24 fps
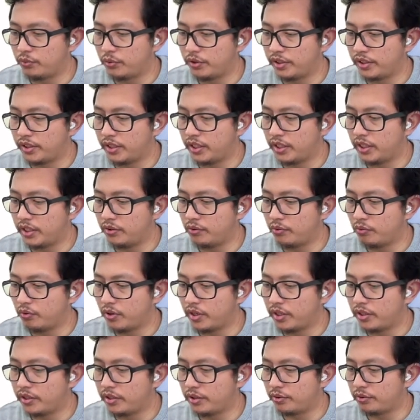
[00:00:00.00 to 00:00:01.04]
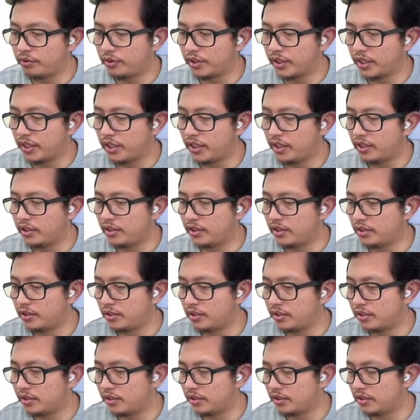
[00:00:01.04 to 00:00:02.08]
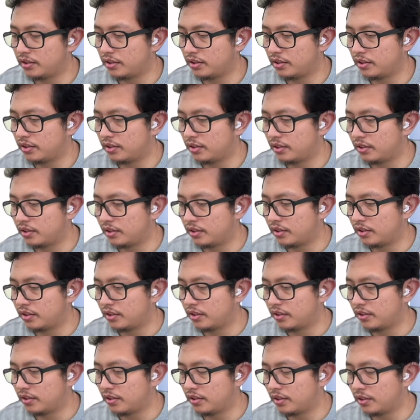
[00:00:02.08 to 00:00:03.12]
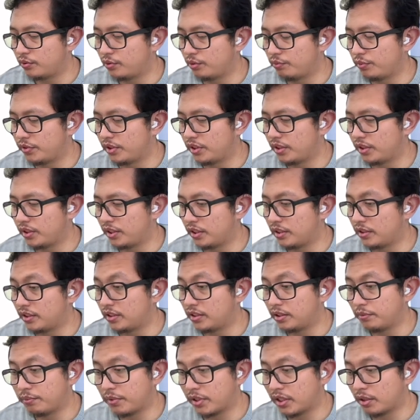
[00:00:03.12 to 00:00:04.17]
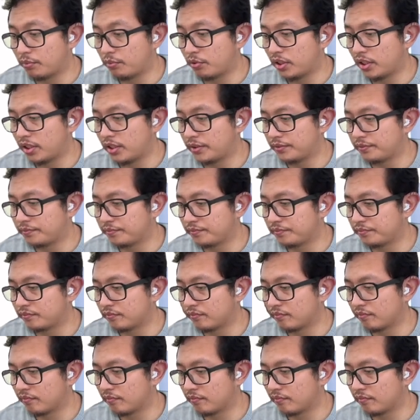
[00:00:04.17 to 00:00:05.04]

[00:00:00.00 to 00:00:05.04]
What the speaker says: And when y equal k, this will be another parabola.